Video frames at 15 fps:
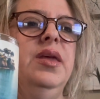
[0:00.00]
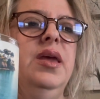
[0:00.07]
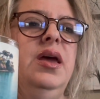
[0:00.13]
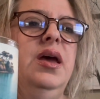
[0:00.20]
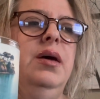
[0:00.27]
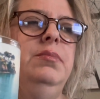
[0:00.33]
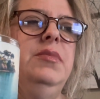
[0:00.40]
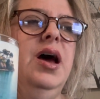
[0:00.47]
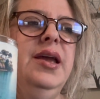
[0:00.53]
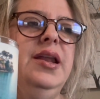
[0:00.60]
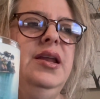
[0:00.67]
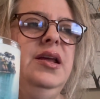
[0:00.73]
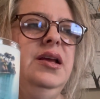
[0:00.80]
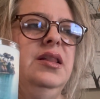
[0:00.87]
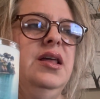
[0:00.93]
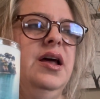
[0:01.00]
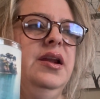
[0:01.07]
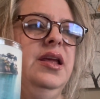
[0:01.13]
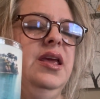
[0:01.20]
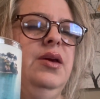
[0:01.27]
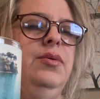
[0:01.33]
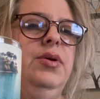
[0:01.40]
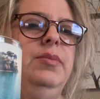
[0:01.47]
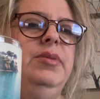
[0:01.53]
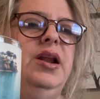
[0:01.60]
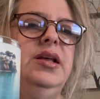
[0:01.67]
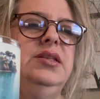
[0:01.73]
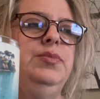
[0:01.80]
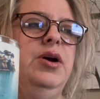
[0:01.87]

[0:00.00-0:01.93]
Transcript: I'm not getting a lot of kiwi, but it's